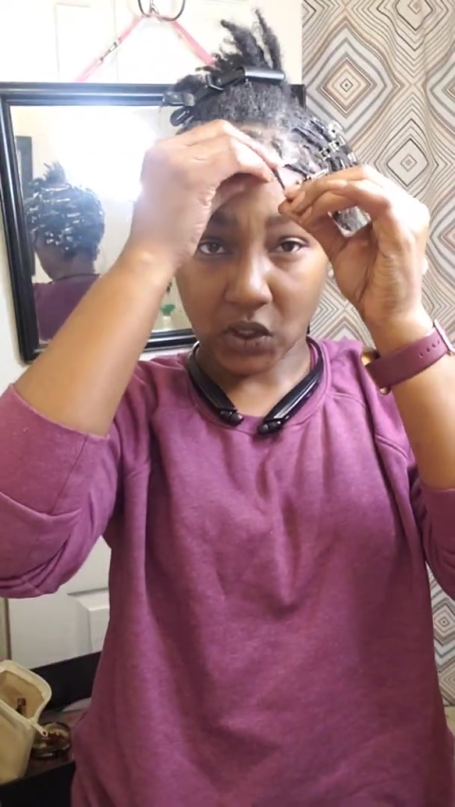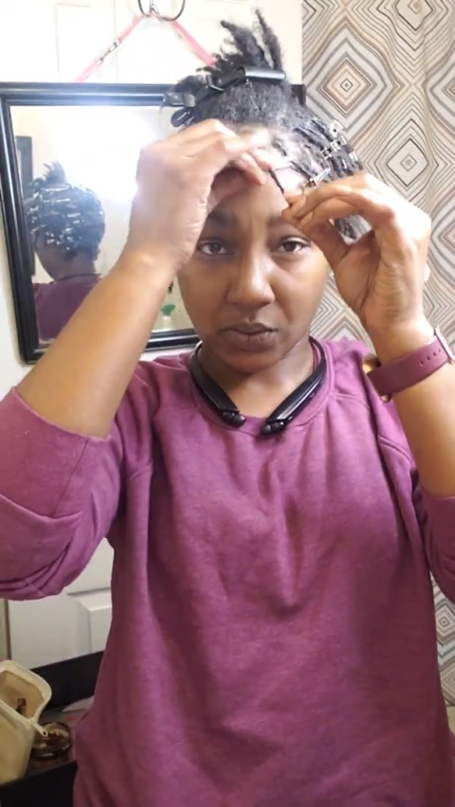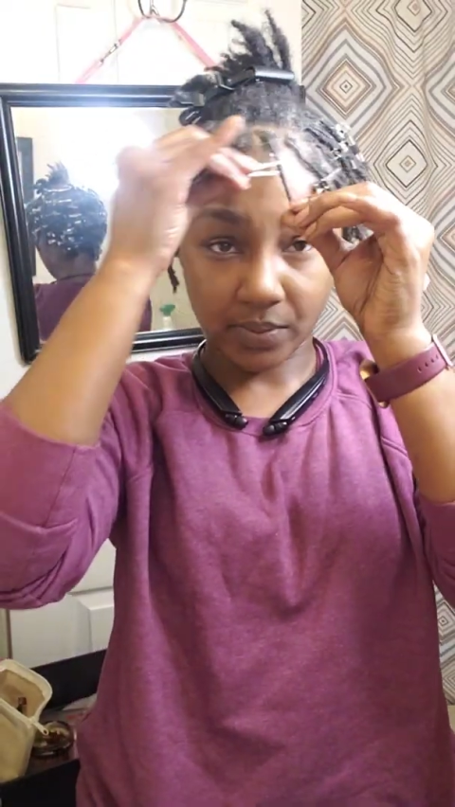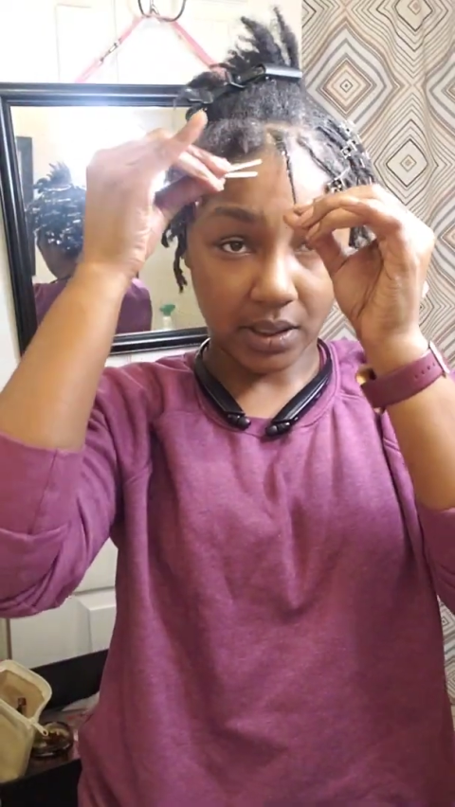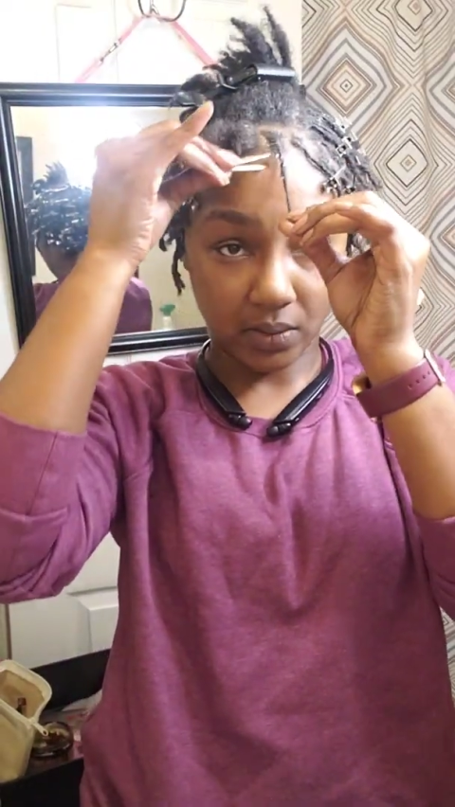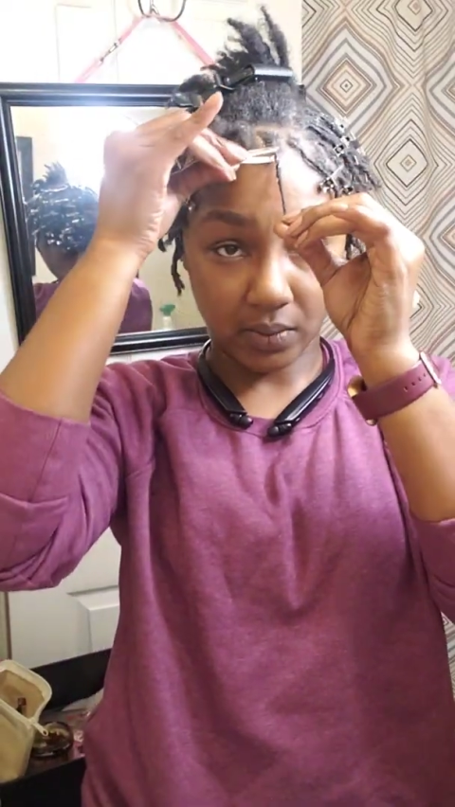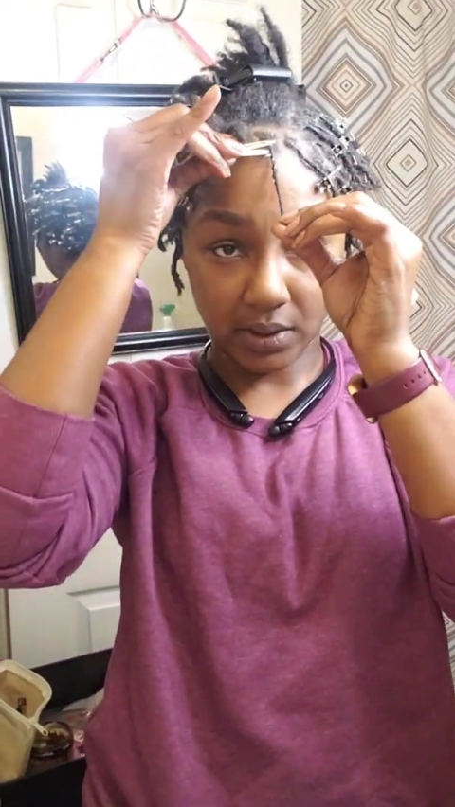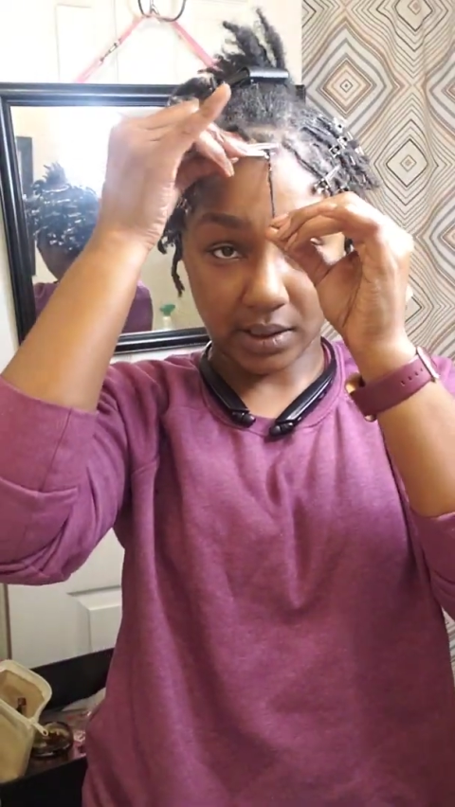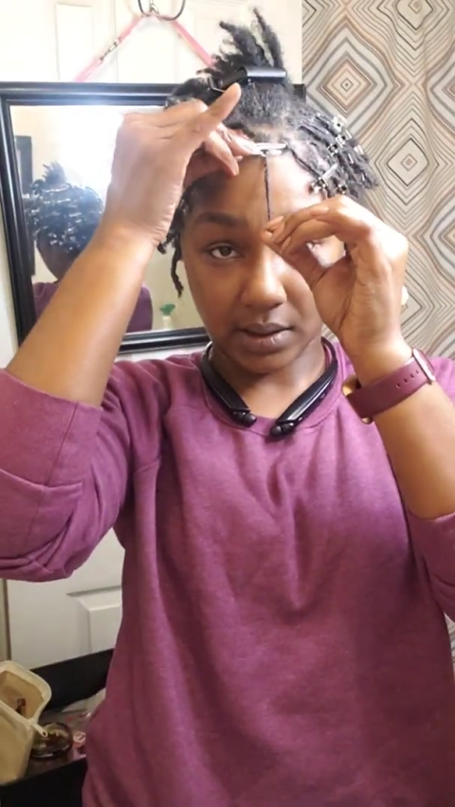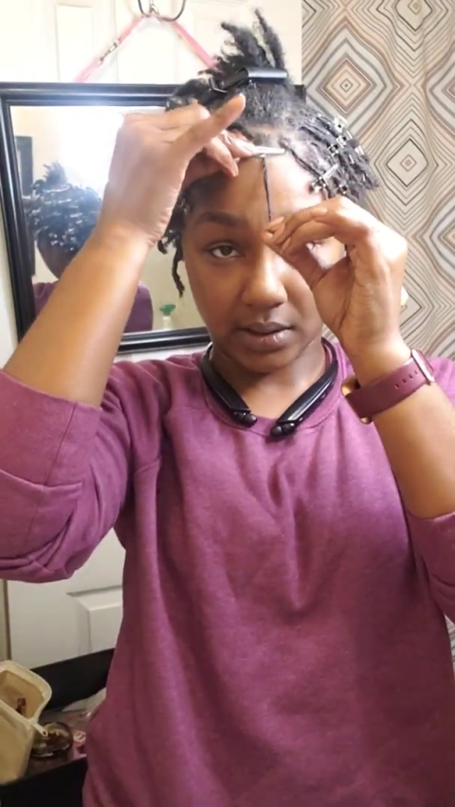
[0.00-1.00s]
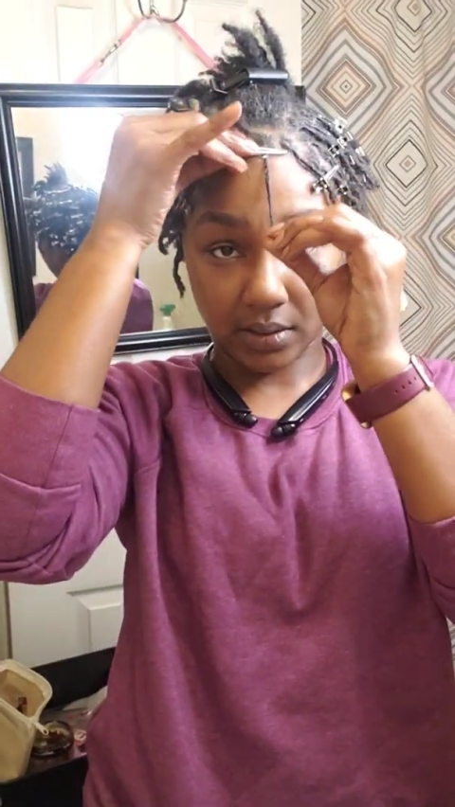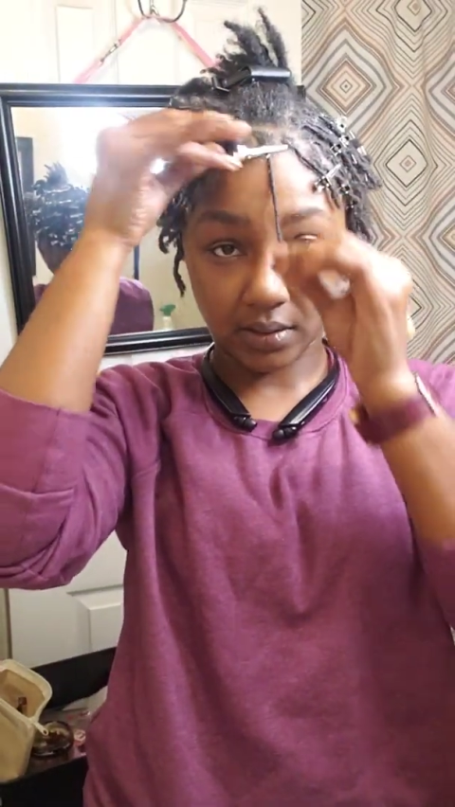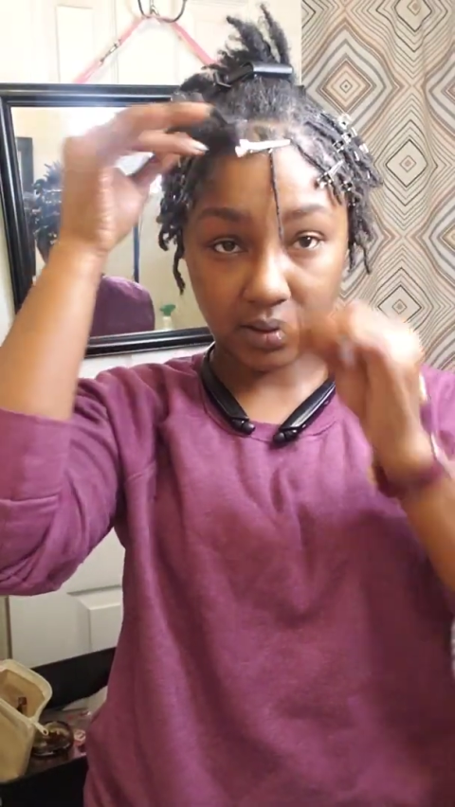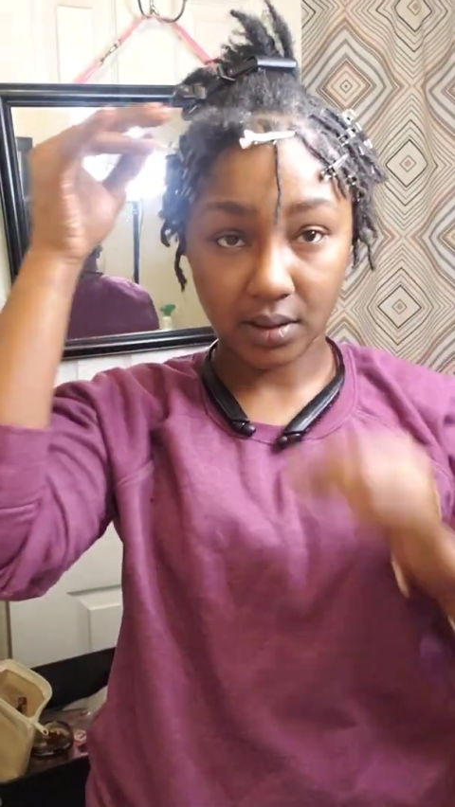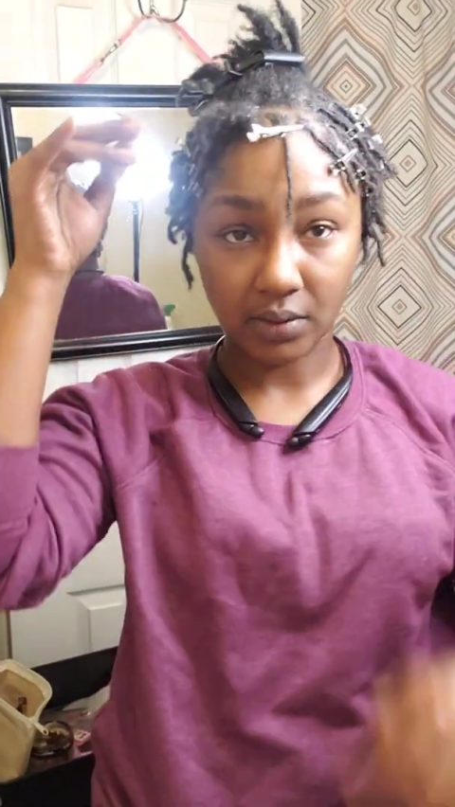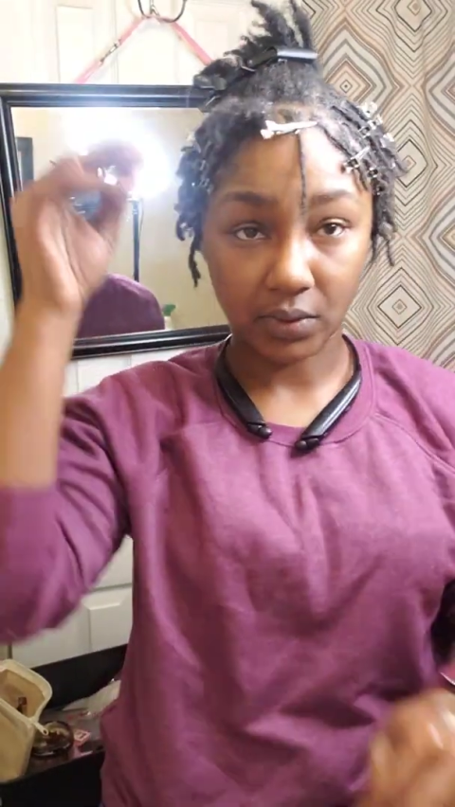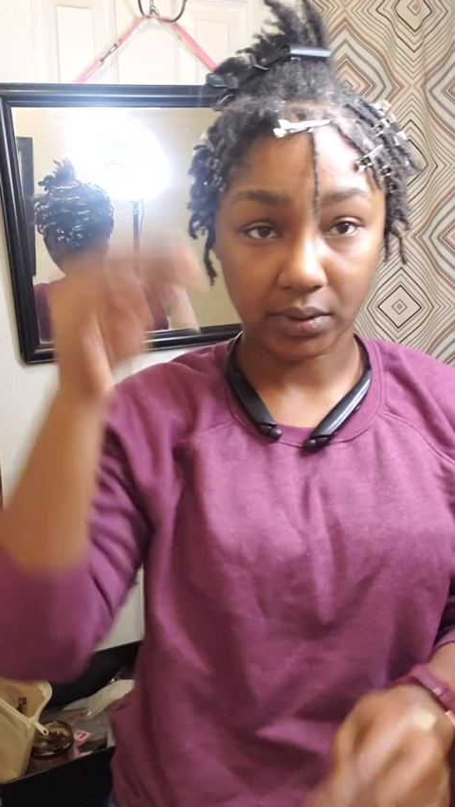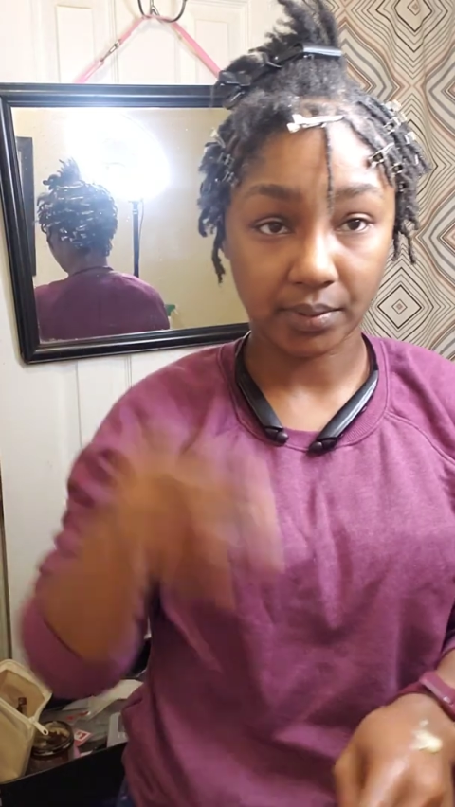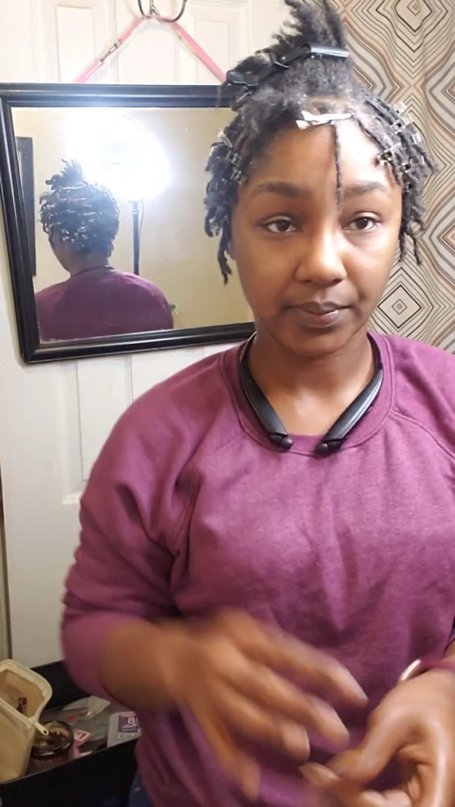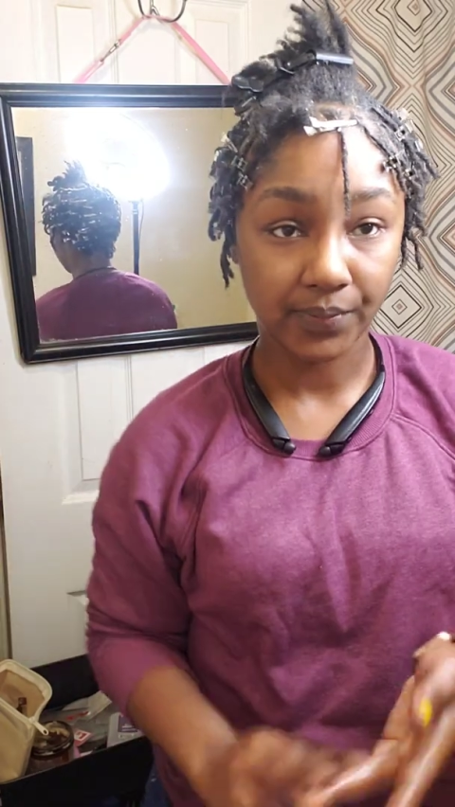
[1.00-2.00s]
Nope, I don't want that
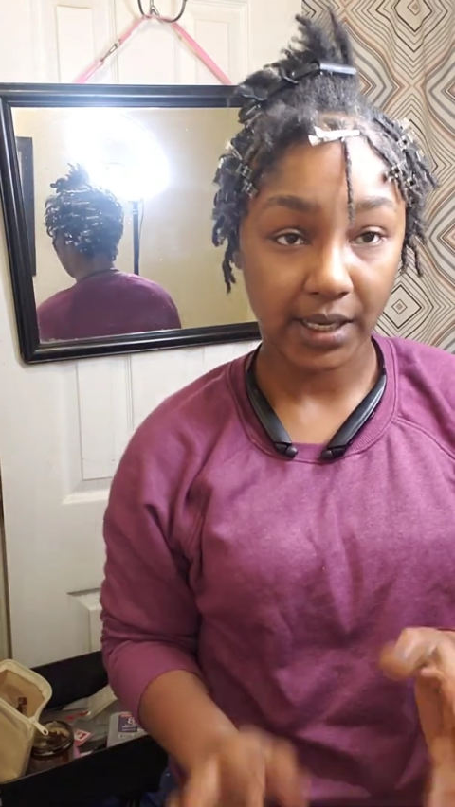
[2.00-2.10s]
there.